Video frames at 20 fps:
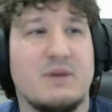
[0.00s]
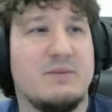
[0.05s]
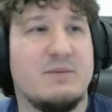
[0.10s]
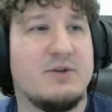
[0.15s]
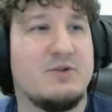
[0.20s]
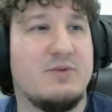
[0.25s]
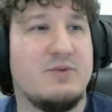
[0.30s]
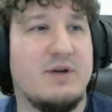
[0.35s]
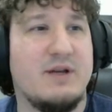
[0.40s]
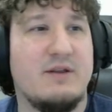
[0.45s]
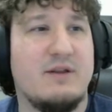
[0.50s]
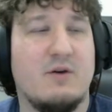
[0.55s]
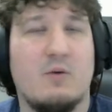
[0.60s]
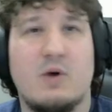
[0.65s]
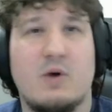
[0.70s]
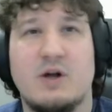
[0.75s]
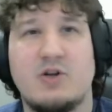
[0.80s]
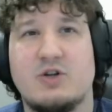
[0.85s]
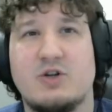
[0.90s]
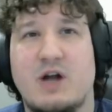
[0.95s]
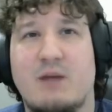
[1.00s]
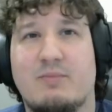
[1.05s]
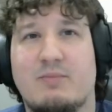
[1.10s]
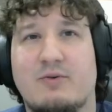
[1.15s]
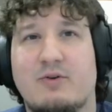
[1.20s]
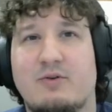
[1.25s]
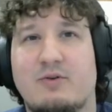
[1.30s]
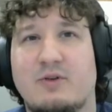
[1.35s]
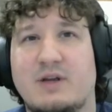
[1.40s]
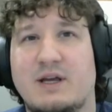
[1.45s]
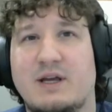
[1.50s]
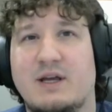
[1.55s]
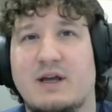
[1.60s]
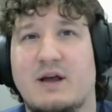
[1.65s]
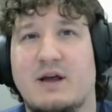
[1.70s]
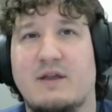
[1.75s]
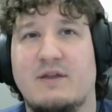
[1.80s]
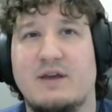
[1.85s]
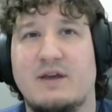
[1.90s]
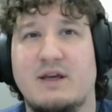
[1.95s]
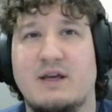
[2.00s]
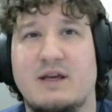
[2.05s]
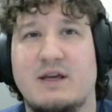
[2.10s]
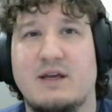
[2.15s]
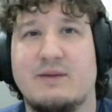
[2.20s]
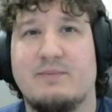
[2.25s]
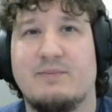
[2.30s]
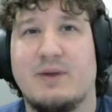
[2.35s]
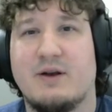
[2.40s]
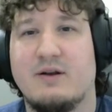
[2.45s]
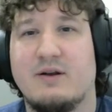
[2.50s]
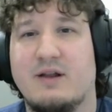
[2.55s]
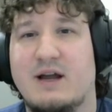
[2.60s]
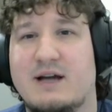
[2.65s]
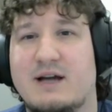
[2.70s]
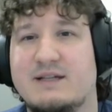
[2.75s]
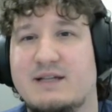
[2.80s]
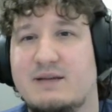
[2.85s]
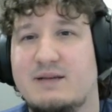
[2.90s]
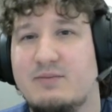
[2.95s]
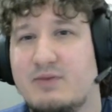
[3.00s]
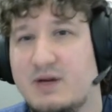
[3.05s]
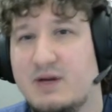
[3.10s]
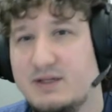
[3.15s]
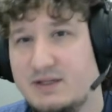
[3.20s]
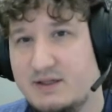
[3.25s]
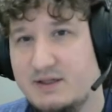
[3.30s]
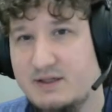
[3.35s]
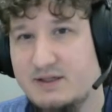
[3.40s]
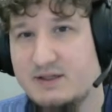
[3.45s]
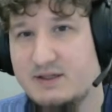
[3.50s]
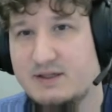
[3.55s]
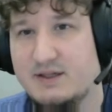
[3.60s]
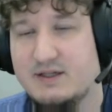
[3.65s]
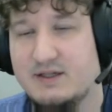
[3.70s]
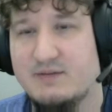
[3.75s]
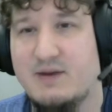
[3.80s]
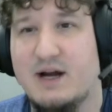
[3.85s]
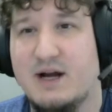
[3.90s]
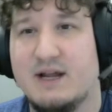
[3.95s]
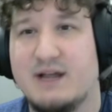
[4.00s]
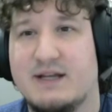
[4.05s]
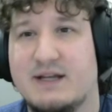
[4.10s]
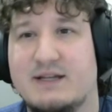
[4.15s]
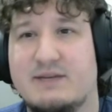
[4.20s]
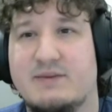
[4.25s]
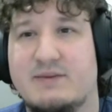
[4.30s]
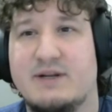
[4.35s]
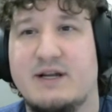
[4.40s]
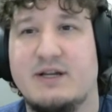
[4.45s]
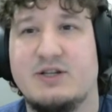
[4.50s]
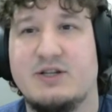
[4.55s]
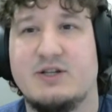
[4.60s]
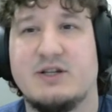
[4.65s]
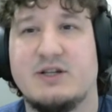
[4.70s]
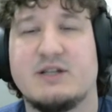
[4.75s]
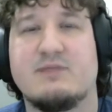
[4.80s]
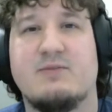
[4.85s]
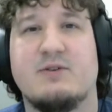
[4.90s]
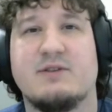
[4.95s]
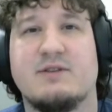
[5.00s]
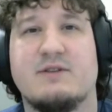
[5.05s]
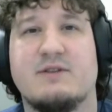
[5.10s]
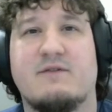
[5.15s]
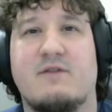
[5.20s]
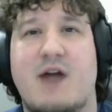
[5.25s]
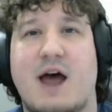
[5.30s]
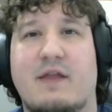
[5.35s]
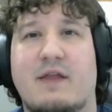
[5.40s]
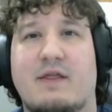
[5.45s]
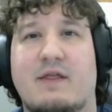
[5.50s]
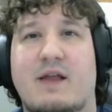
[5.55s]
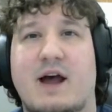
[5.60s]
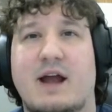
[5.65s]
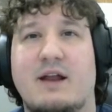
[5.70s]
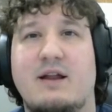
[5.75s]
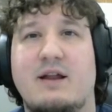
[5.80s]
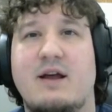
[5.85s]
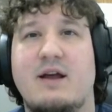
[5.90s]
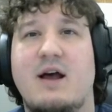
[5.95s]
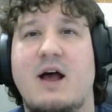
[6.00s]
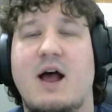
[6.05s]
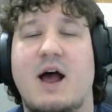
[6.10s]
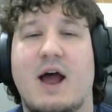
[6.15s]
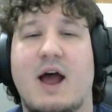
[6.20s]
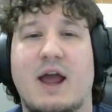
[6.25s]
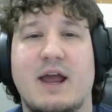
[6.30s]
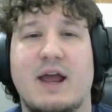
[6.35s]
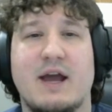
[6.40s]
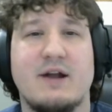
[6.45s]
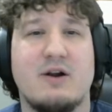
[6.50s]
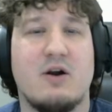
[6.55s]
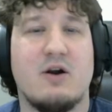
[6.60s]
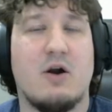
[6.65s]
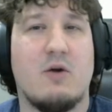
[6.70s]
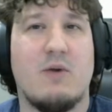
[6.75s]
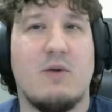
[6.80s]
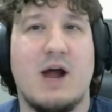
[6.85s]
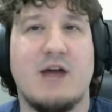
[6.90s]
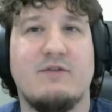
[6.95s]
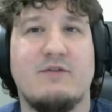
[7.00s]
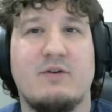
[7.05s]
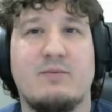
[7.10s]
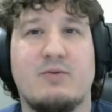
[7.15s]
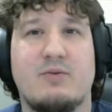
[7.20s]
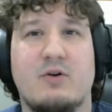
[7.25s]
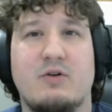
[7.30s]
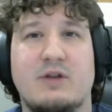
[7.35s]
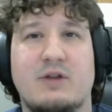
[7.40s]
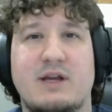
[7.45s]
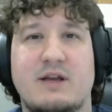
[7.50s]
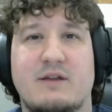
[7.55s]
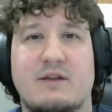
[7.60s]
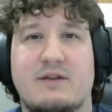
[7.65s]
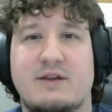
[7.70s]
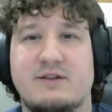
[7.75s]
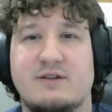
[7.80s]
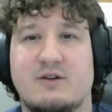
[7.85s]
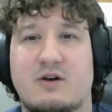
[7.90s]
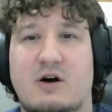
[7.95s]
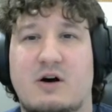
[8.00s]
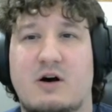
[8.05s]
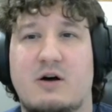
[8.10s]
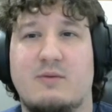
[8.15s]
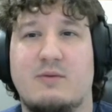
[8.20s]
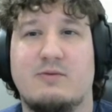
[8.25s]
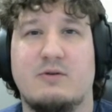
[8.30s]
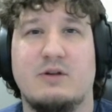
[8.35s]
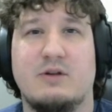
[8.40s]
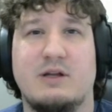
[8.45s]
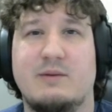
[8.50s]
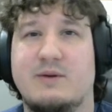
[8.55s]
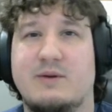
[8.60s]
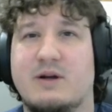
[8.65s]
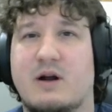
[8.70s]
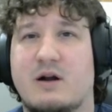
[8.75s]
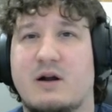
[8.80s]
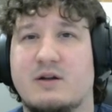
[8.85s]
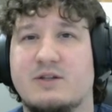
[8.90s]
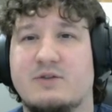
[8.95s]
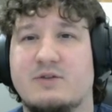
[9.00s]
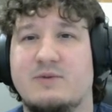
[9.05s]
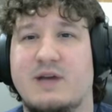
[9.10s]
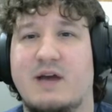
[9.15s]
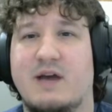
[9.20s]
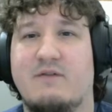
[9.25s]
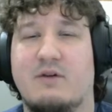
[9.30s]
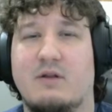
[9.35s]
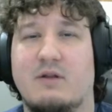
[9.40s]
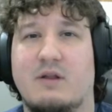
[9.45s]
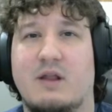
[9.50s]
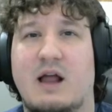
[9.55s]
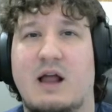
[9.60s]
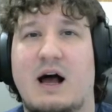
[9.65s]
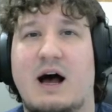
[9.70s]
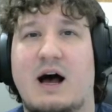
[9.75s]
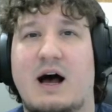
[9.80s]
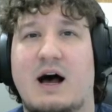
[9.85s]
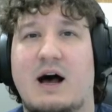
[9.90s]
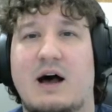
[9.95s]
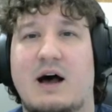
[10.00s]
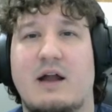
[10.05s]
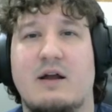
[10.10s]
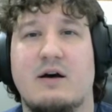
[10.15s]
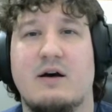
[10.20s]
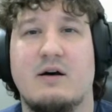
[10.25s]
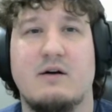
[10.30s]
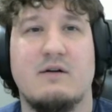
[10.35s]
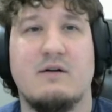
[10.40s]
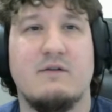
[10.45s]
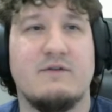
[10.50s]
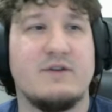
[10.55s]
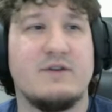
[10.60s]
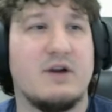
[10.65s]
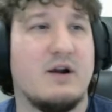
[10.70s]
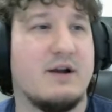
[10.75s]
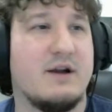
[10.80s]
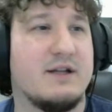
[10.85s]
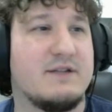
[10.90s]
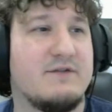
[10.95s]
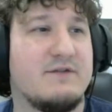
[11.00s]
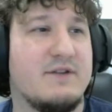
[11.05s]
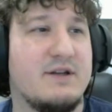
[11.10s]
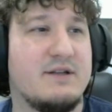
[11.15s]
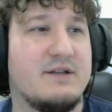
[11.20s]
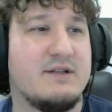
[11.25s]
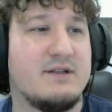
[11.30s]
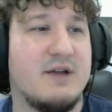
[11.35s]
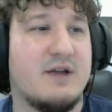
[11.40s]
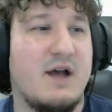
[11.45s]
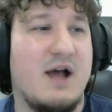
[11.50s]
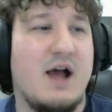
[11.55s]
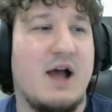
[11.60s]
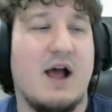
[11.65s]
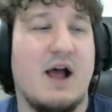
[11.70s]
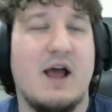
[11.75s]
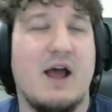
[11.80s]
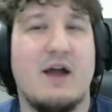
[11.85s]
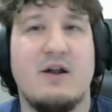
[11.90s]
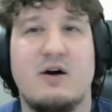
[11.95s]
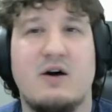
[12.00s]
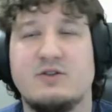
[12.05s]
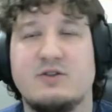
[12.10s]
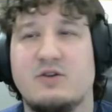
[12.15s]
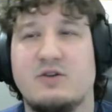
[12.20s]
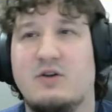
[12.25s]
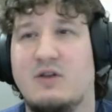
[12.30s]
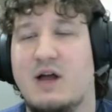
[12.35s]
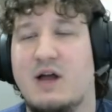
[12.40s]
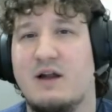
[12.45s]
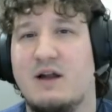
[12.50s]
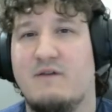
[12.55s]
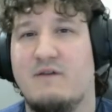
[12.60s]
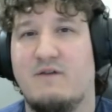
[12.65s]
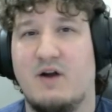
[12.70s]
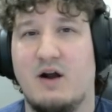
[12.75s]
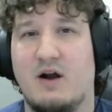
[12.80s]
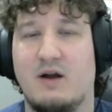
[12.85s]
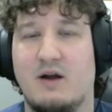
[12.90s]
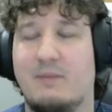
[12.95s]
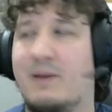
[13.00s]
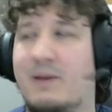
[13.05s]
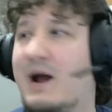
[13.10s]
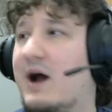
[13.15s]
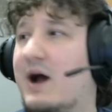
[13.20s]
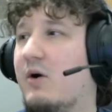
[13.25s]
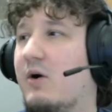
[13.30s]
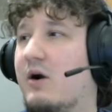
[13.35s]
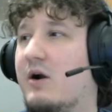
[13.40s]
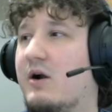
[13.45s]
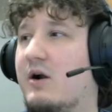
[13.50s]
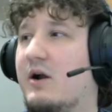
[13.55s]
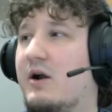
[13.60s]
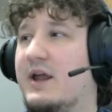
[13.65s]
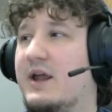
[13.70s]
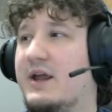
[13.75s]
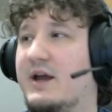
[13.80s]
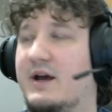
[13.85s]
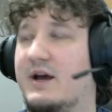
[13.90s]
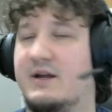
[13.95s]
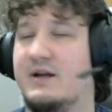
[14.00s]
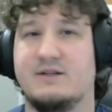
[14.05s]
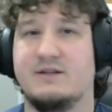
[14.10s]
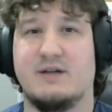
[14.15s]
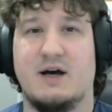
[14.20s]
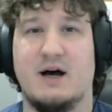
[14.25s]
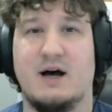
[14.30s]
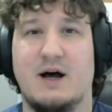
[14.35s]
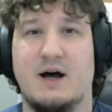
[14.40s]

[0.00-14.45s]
between the 1-drop Broly, the Paralyzing Presence, Demonic Intimidation, Explosive Wrath line, and our Arrival Broly, these are all Broly BR. So we have a lot of targets for this. And also a lot of our power and